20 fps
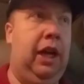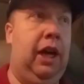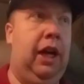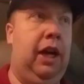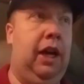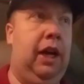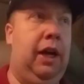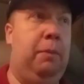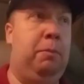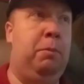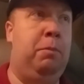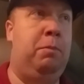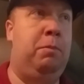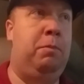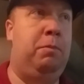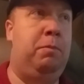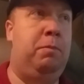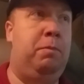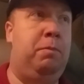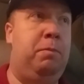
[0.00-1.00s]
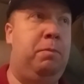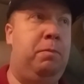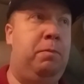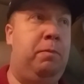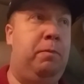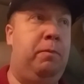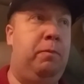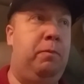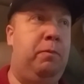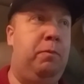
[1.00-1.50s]
Um,
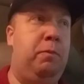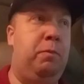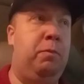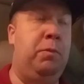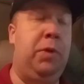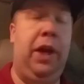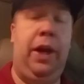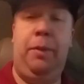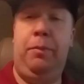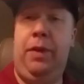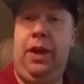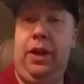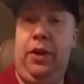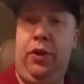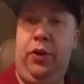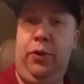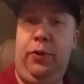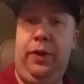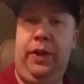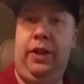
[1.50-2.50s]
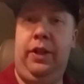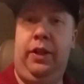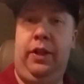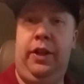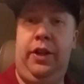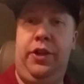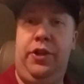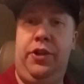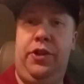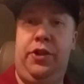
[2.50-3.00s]
but I'm not doing
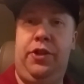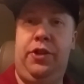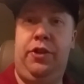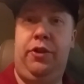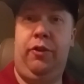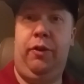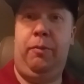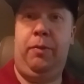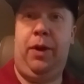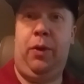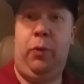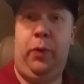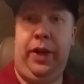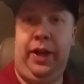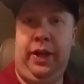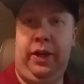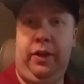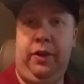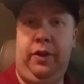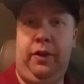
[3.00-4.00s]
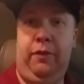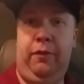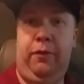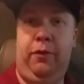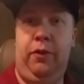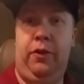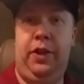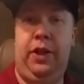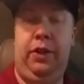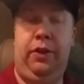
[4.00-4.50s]
lunch during my week on
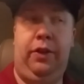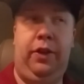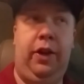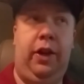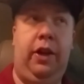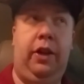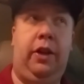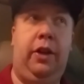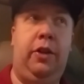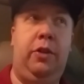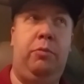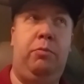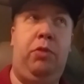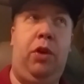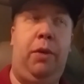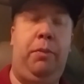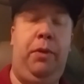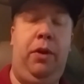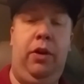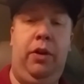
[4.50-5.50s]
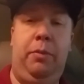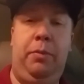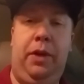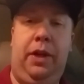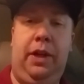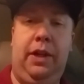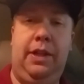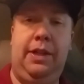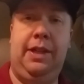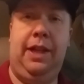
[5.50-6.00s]
for Del Taco, primarily
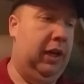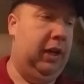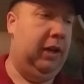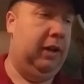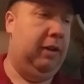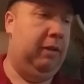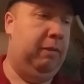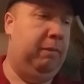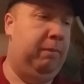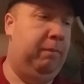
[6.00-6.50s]
because I